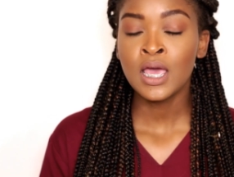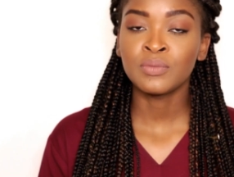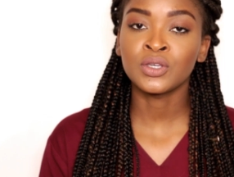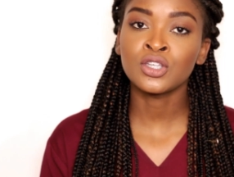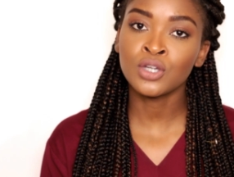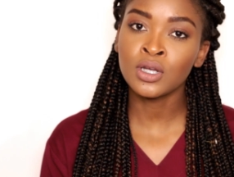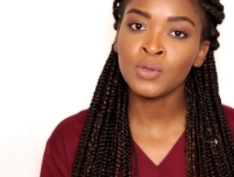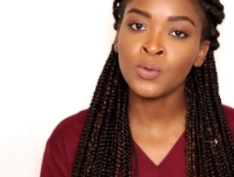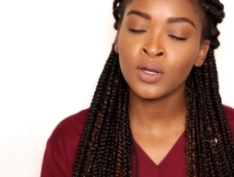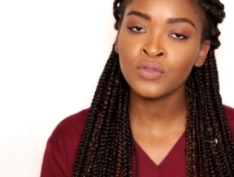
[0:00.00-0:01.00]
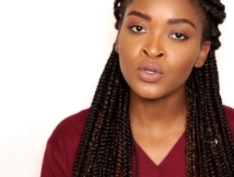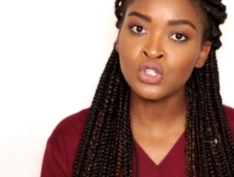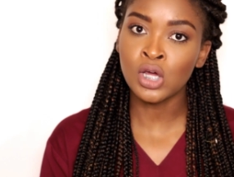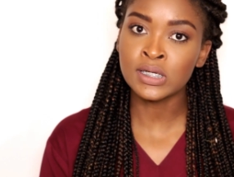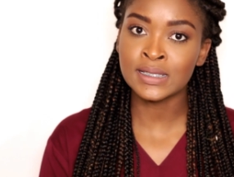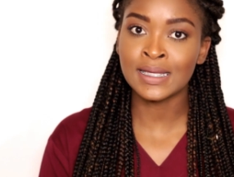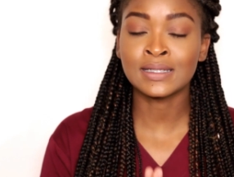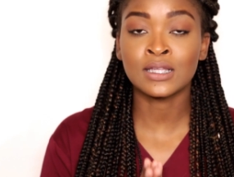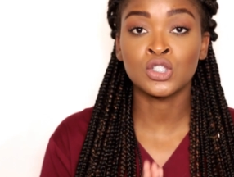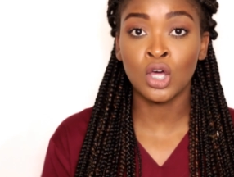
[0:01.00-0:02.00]
because you're going to be one of those doctors
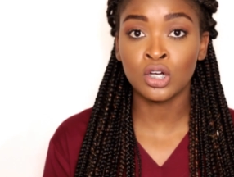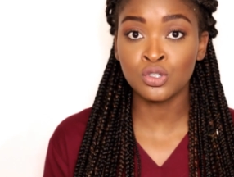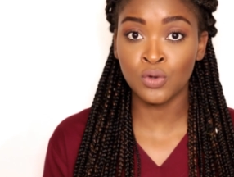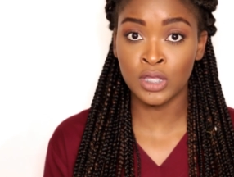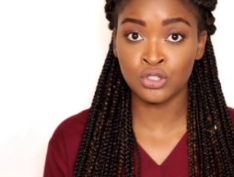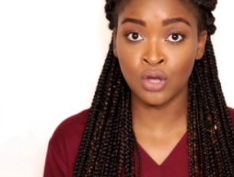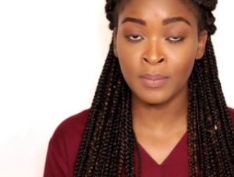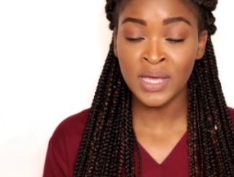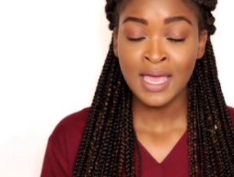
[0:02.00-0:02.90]
that does not enjoy their job,